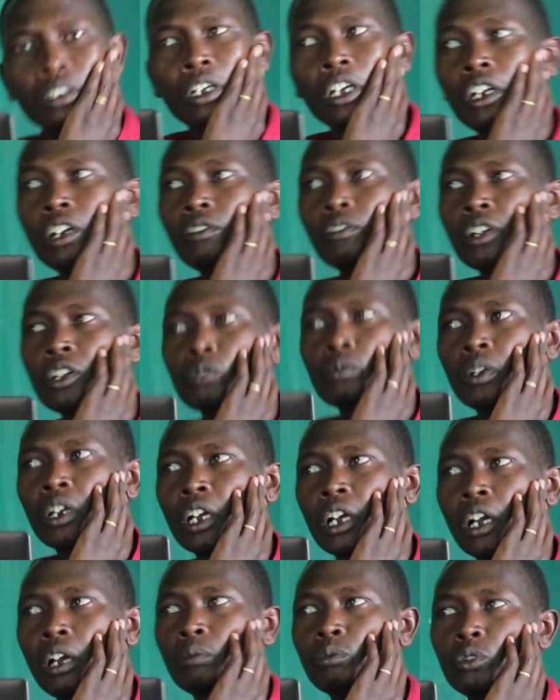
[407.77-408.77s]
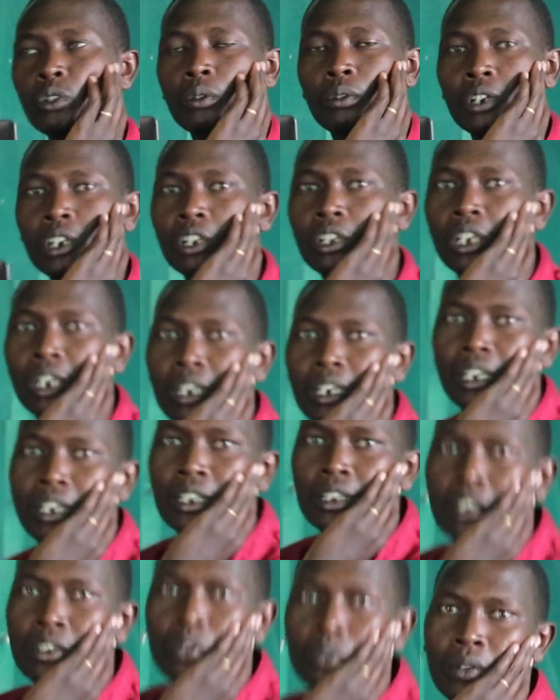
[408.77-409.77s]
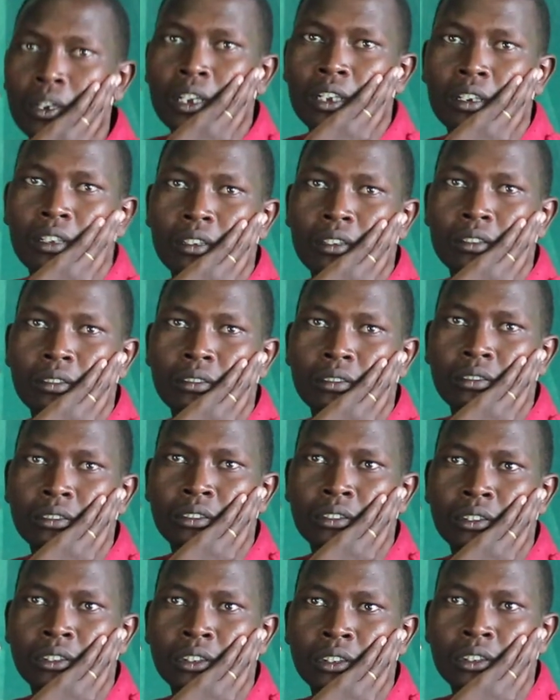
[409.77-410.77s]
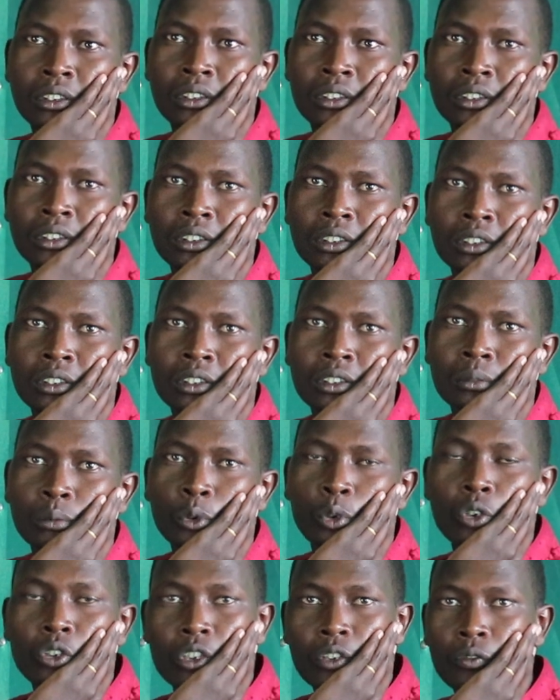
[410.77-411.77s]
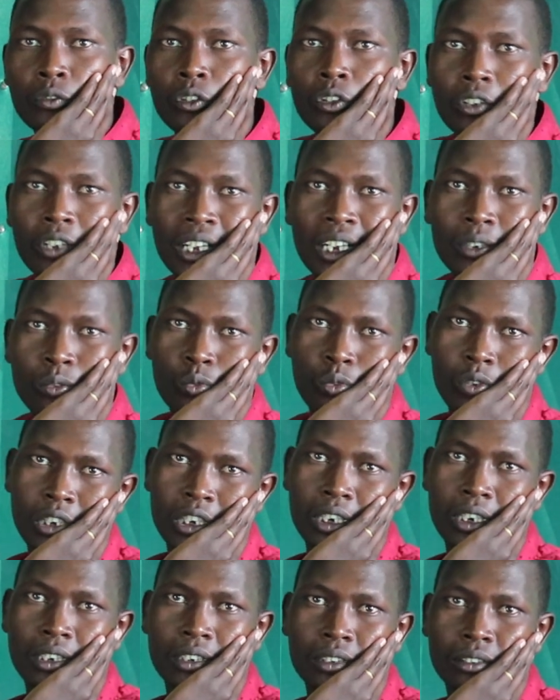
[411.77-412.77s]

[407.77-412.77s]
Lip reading: elephants will come to your water tank like this one because they follow that water.